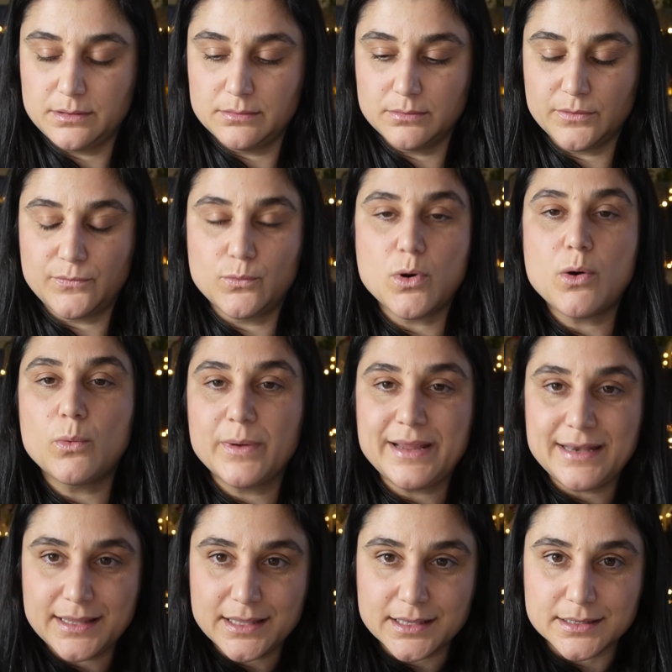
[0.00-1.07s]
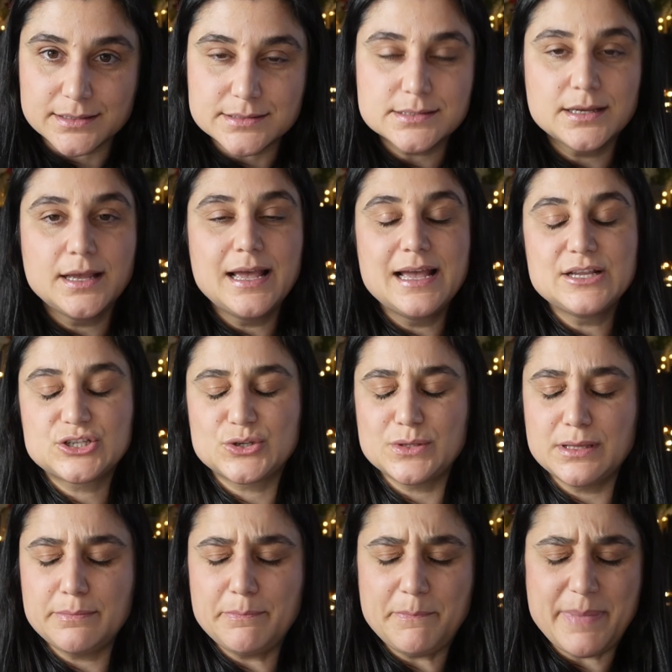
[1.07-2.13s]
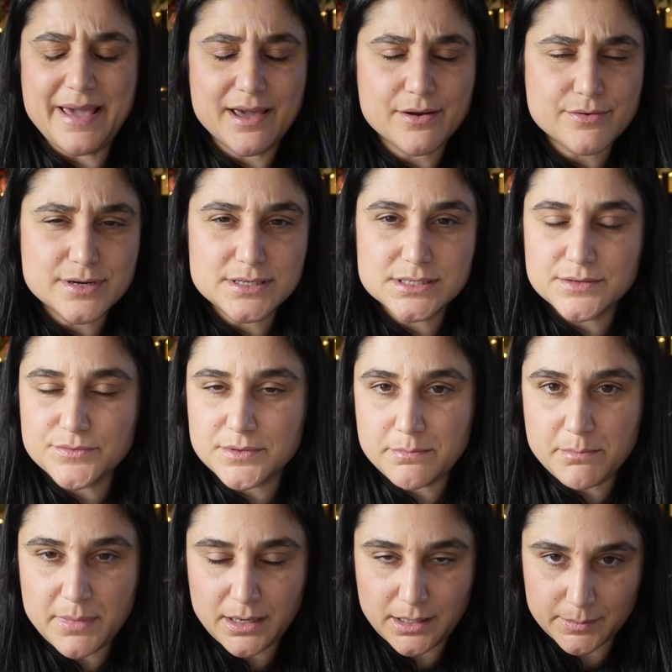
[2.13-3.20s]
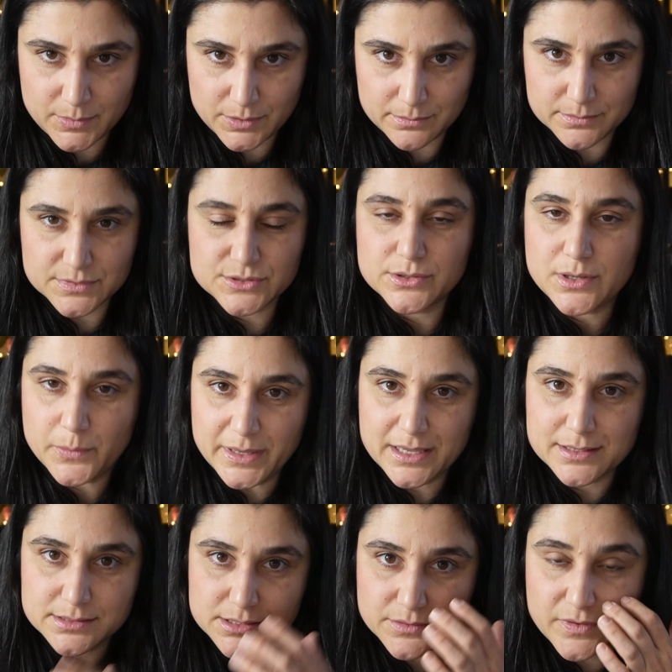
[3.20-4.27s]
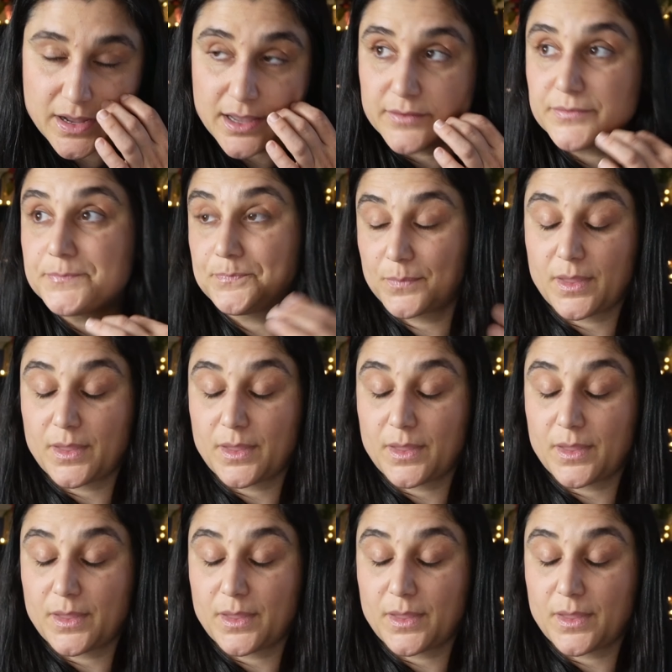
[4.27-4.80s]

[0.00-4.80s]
of what we need to the barest of the minimum so that we can survive,